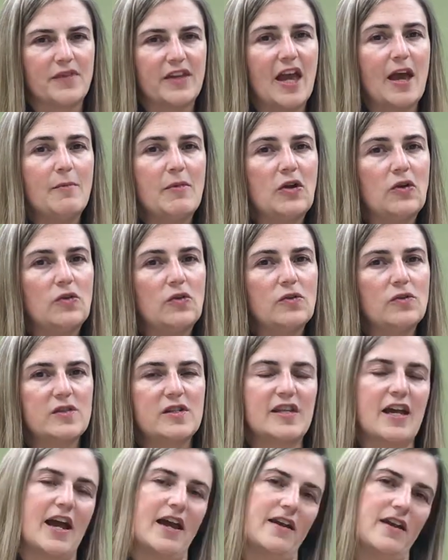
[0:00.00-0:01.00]

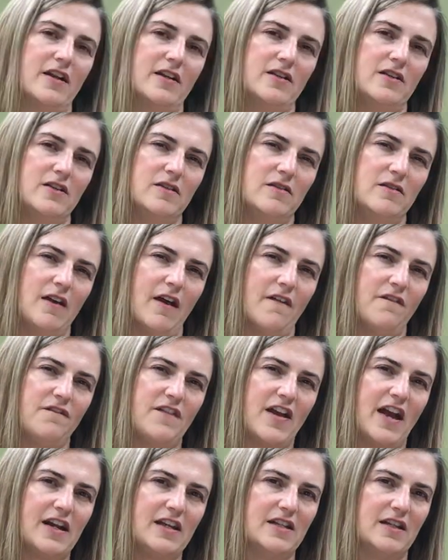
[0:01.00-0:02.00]
chemicals that
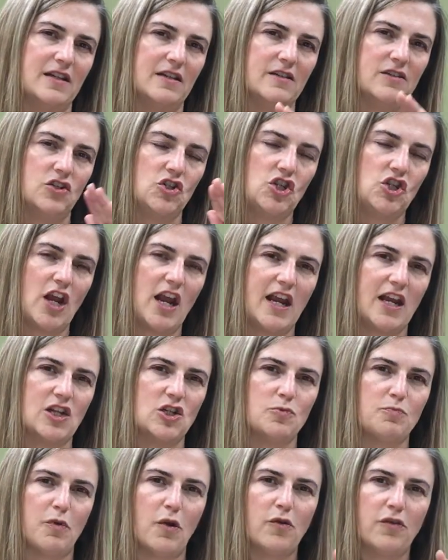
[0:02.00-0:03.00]
affect and
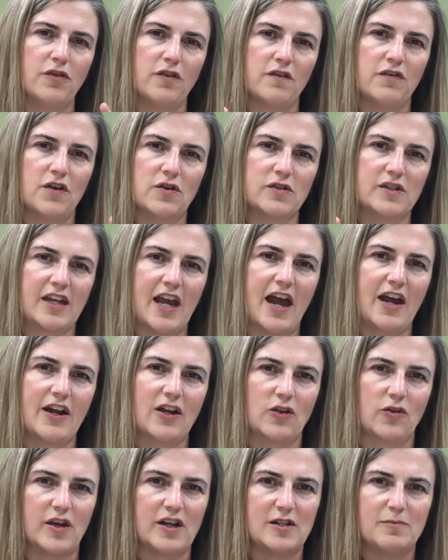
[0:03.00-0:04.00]
change both of those
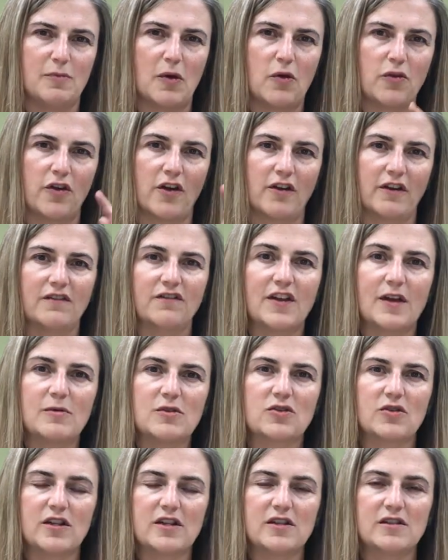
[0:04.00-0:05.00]
categories, both our
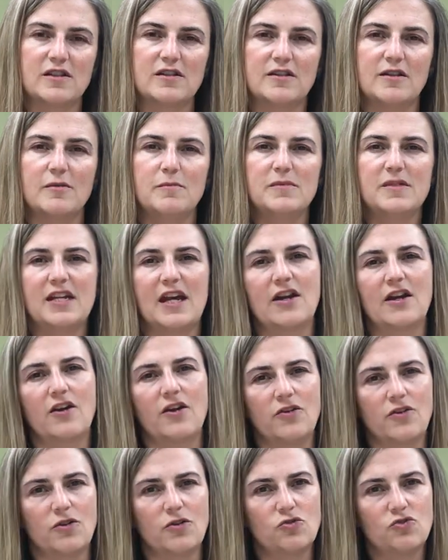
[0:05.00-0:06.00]
inflammatory systems and
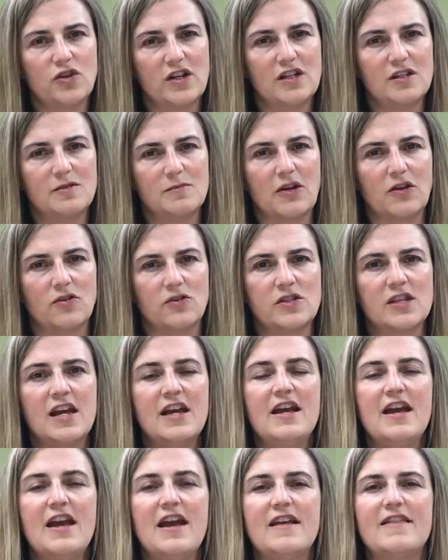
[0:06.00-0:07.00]
our neurotransmitters,
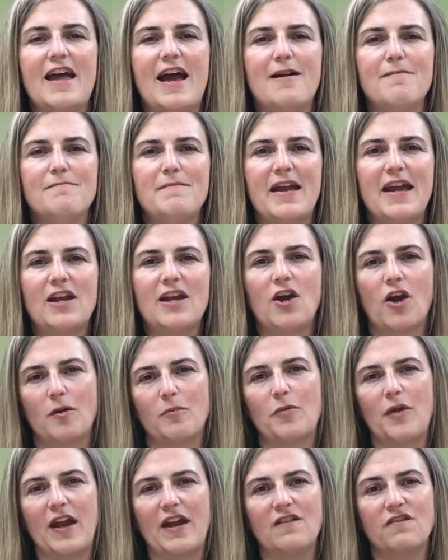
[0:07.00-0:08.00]
that make
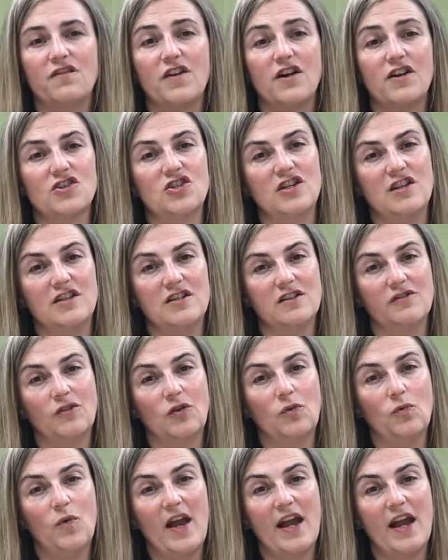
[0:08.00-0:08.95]
our brain function in different